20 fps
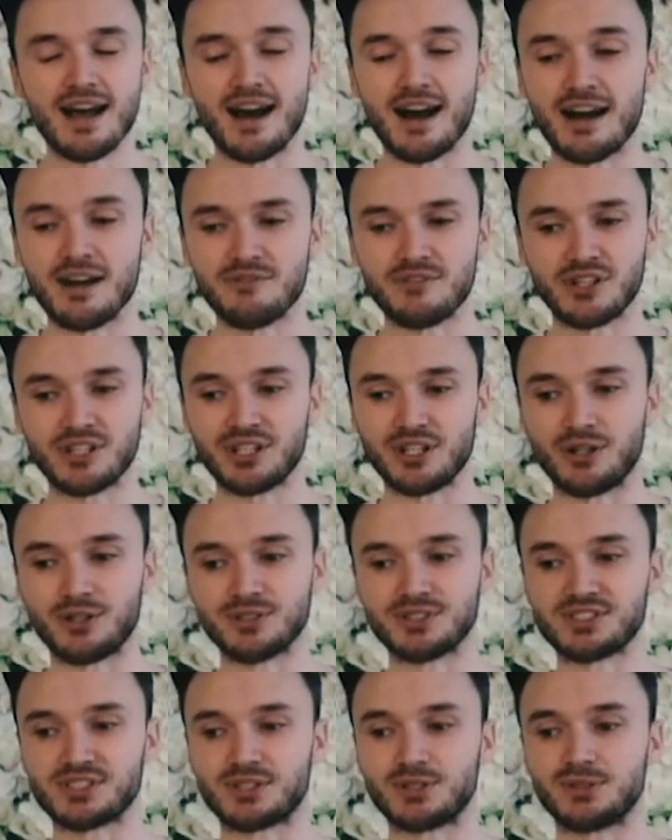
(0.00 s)
I'm very
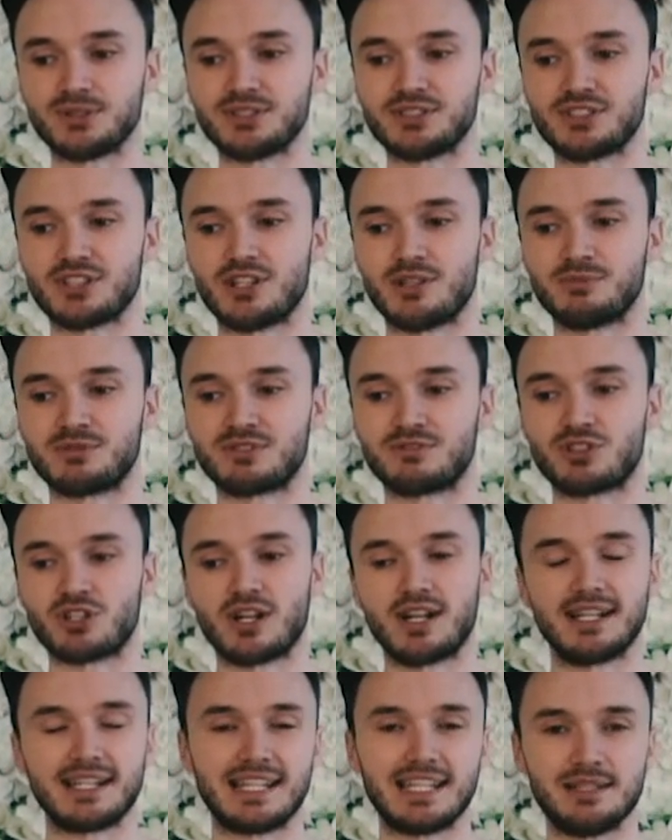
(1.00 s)
old school in terms of
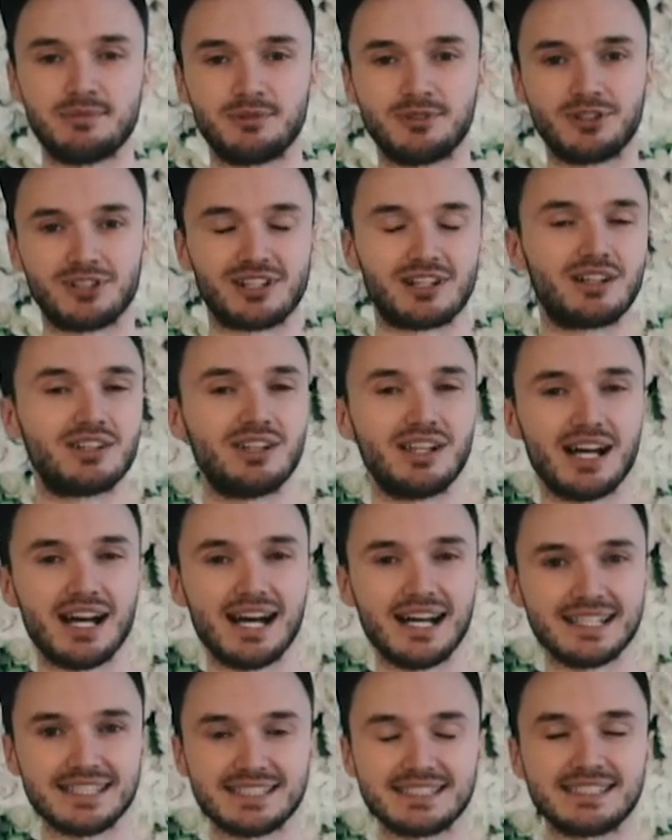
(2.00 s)
trying to keep a lot of
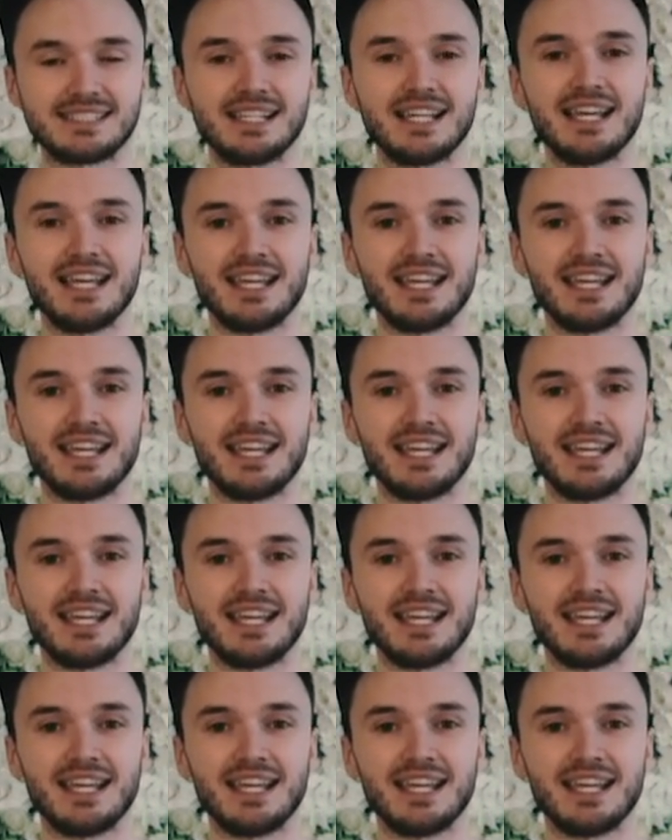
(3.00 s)
class